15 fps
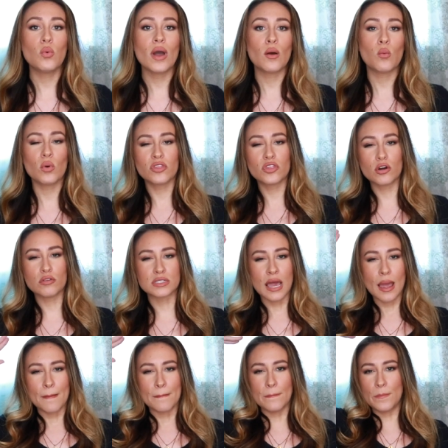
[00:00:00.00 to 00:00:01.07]
went with those
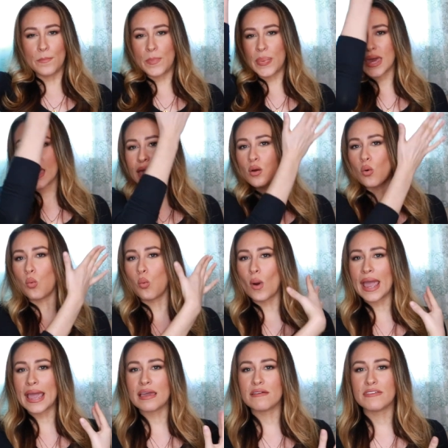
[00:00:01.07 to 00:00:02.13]
big,
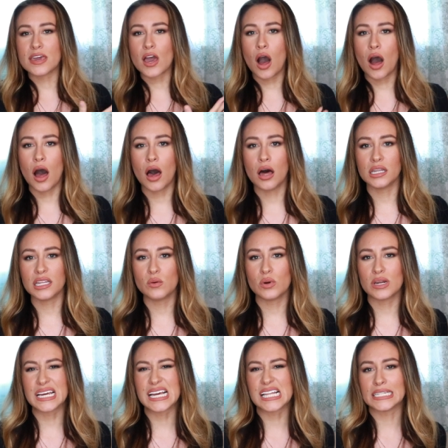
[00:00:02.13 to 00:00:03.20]
wavy,
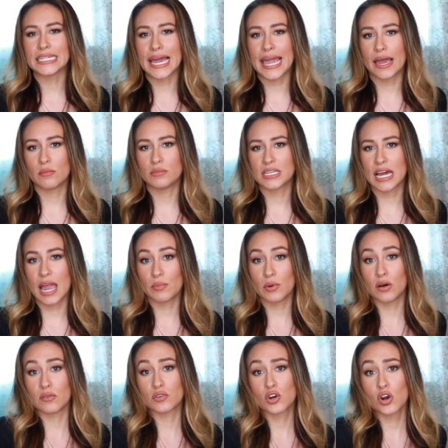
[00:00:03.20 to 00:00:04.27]
Hollywood glam type
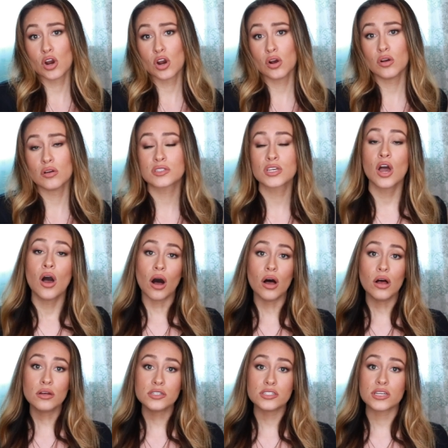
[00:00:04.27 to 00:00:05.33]
of curls.
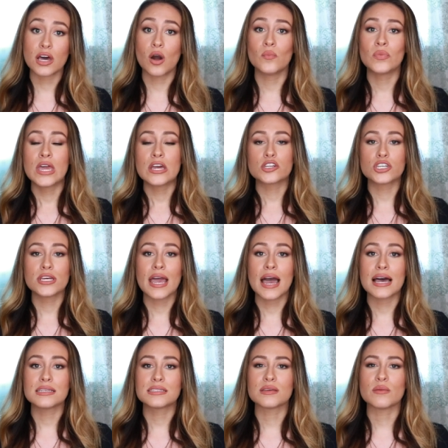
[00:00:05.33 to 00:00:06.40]
Also, she
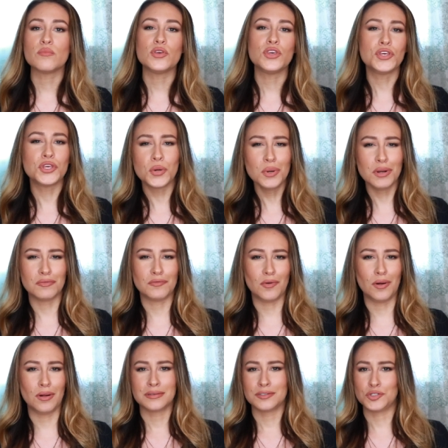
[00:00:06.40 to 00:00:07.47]
has some
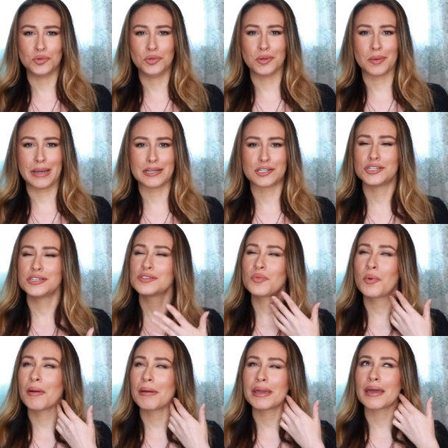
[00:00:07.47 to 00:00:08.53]
beautiful jewelry. She's
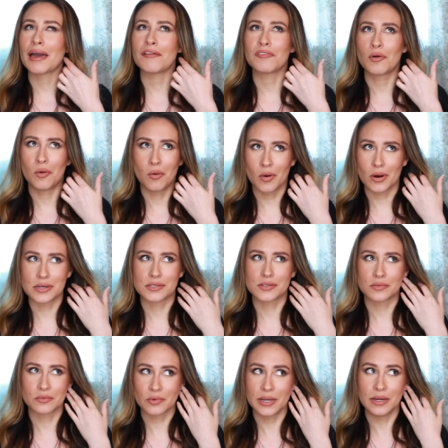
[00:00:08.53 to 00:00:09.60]
wearing, of
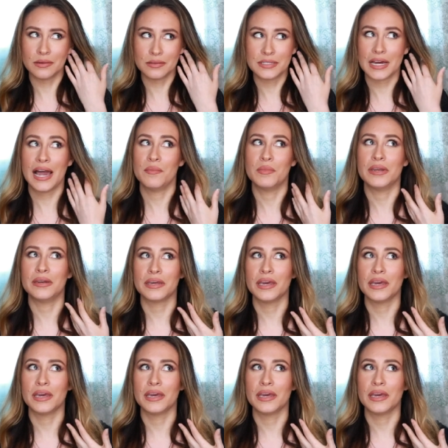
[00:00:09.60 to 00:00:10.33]
course, real diamond